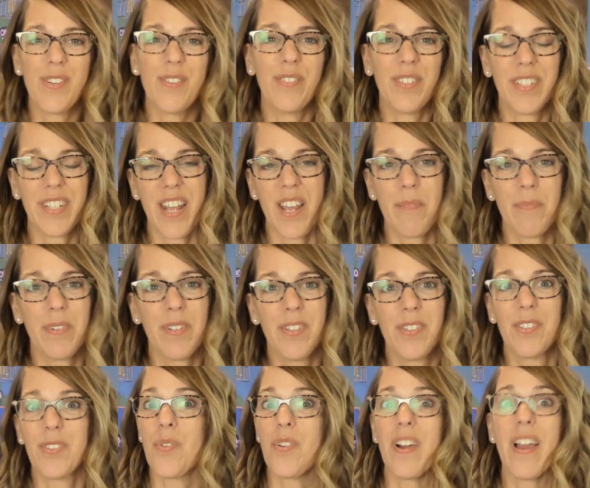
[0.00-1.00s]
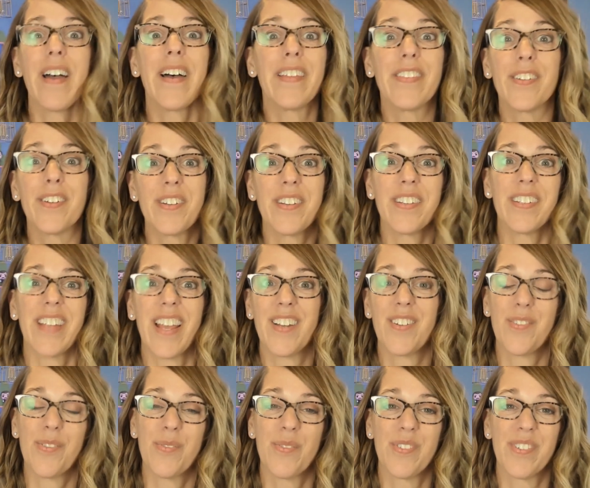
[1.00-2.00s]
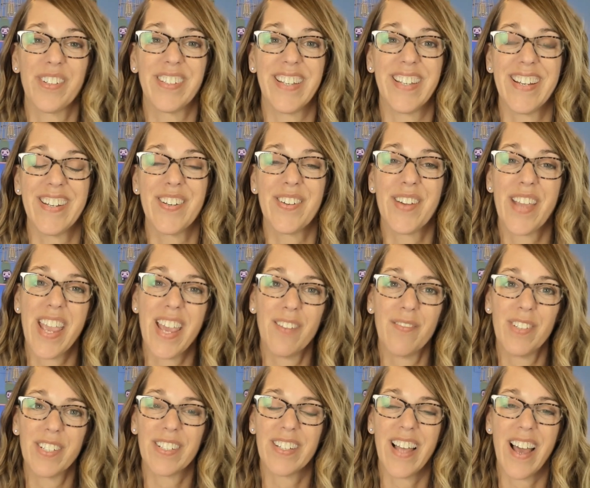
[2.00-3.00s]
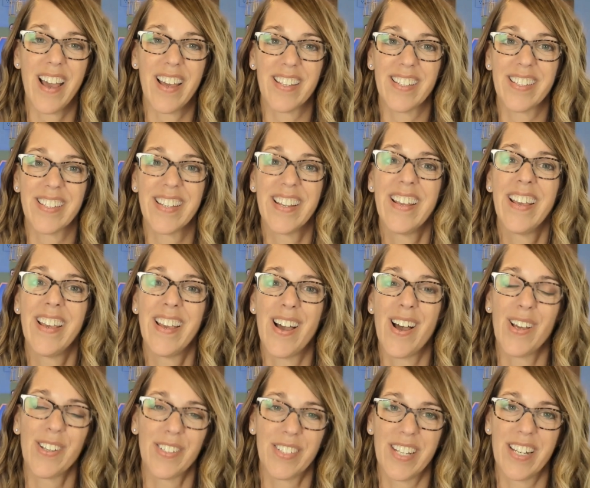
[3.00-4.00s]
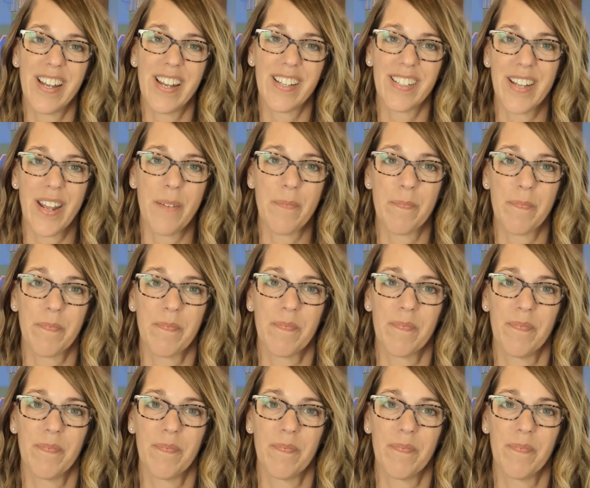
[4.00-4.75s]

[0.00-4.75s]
use tables or other design tools in your Canvas class. I'll see you next time.